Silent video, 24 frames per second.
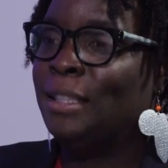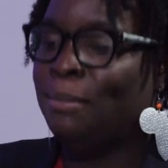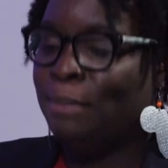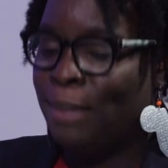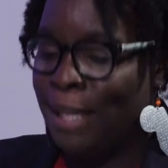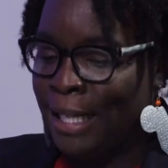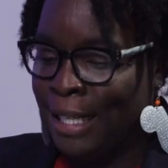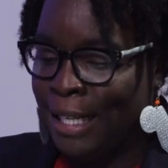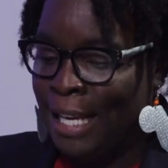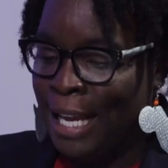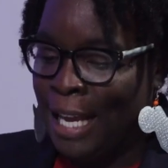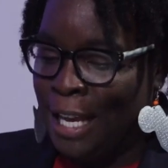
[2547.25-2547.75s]

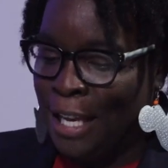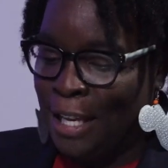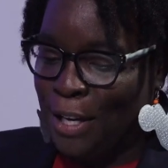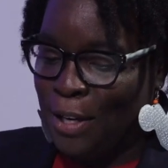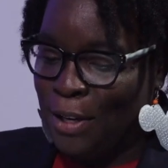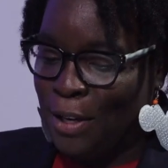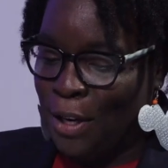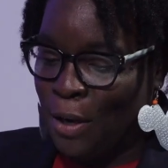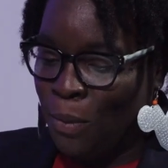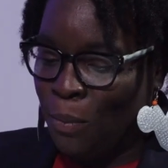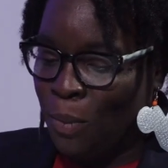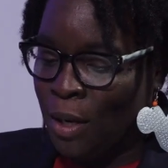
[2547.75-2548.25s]
but
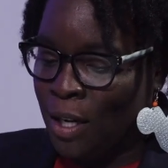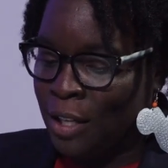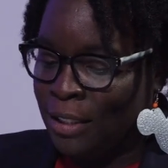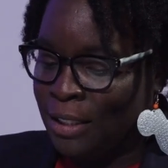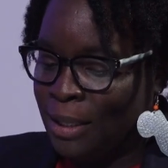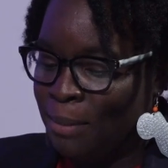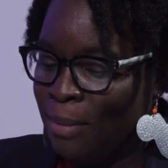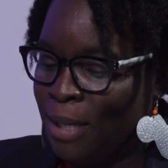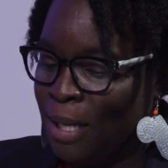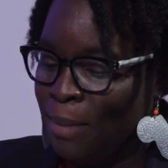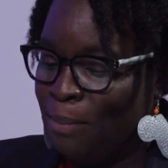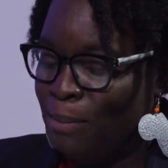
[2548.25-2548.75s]
what are
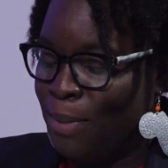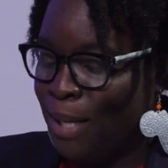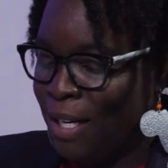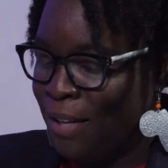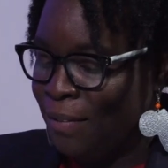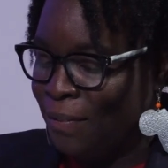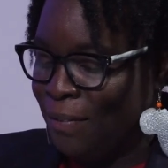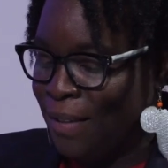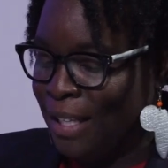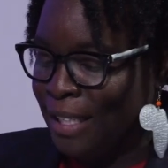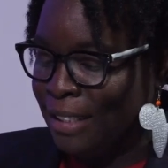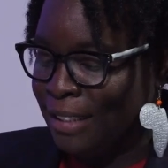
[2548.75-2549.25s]
some of the
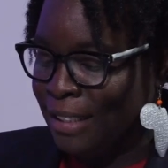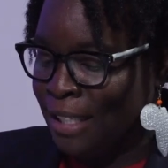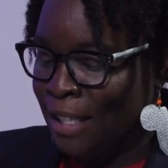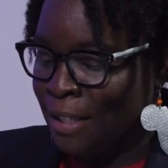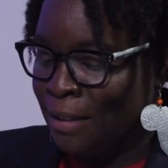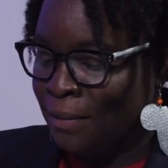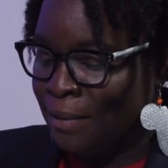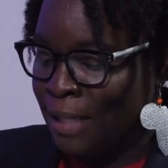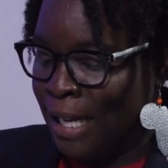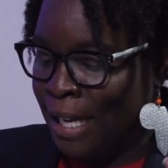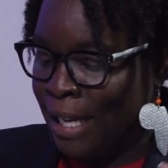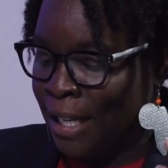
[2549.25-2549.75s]
benefits
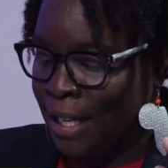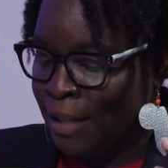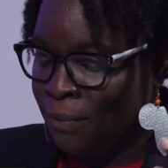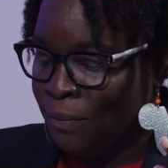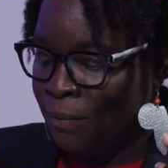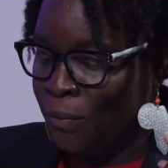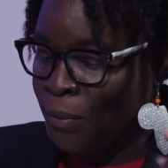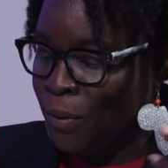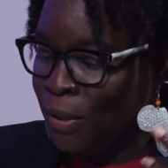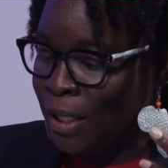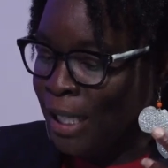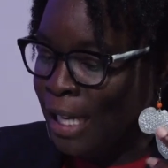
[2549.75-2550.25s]
of like
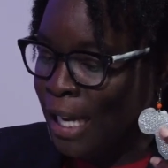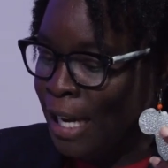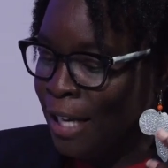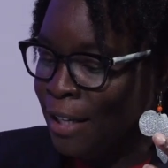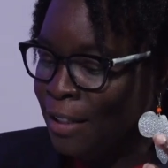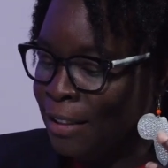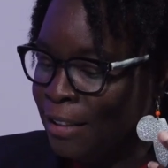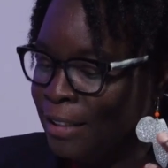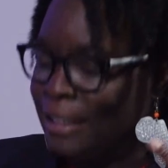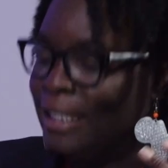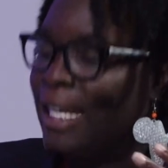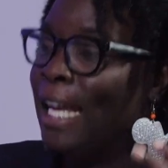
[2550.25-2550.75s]
fully
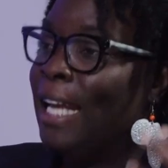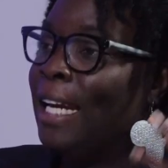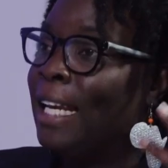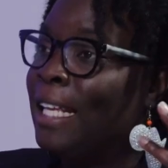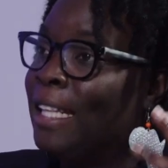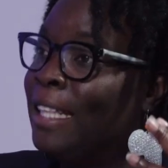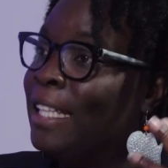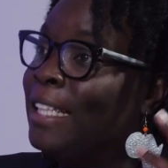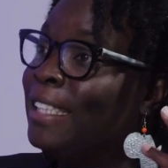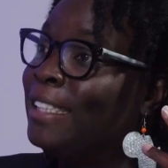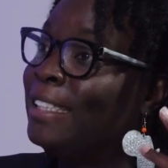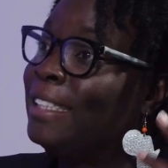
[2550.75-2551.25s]
understanding
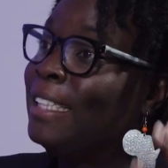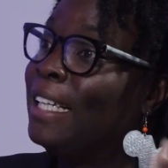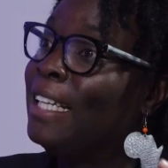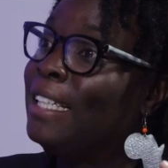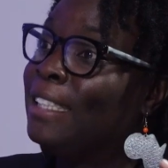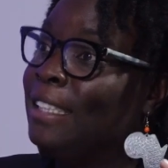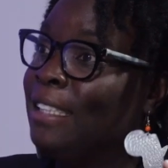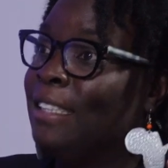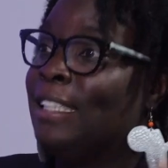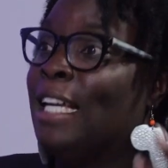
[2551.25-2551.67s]
these seasons?